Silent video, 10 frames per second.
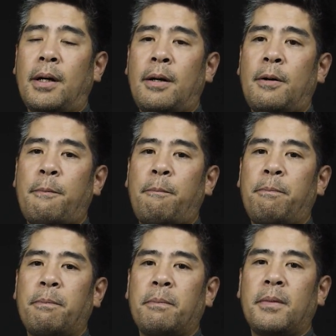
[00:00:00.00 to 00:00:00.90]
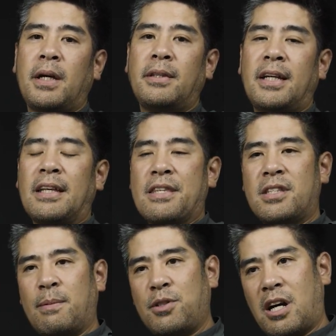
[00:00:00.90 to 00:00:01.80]
And then at the
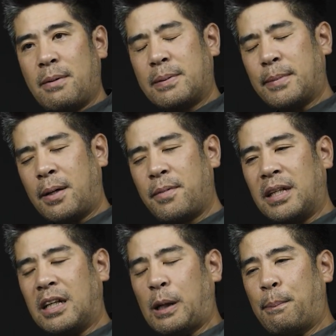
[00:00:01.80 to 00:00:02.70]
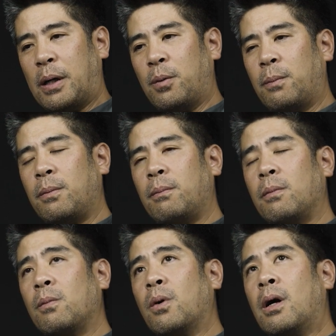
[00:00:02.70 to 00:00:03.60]
same time, I'm thinking about
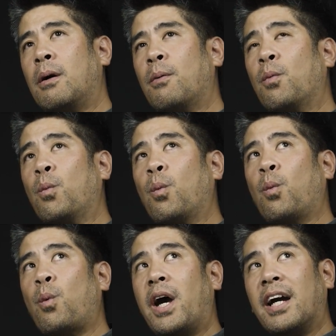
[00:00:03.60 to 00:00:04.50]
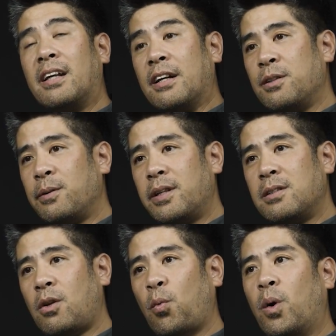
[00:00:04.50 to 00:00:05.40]
where can I do
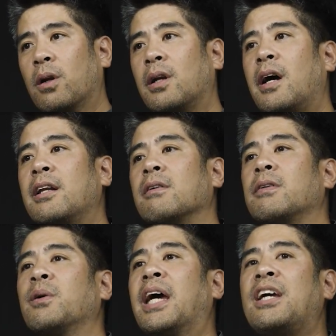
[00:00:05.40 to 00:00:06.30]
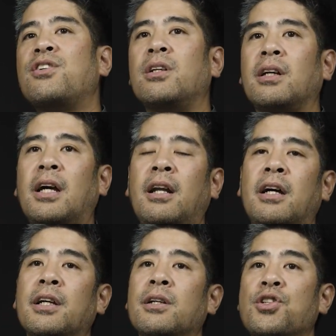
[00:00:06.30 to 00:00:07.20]
this and what kind of location can
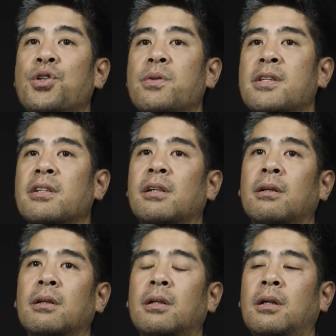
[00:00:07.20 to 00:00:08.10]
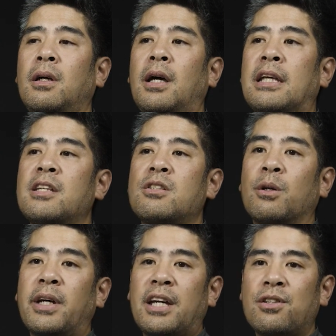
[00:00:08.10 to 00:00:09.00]
I shoot this in? And each
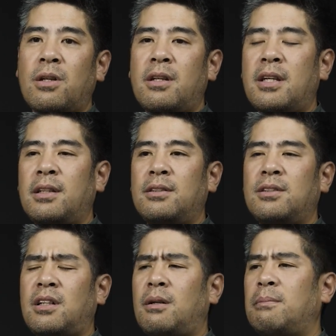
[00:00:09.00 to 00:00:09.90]
location is